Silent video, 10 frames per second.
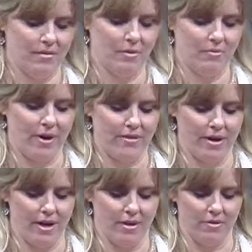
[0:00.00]
Well,
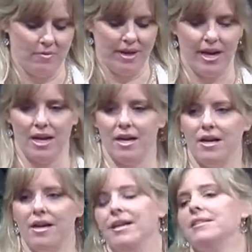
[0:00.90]
brethren, have you been
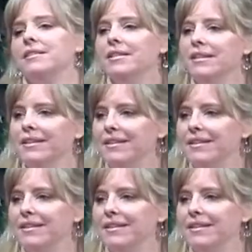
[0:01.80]
encouraged?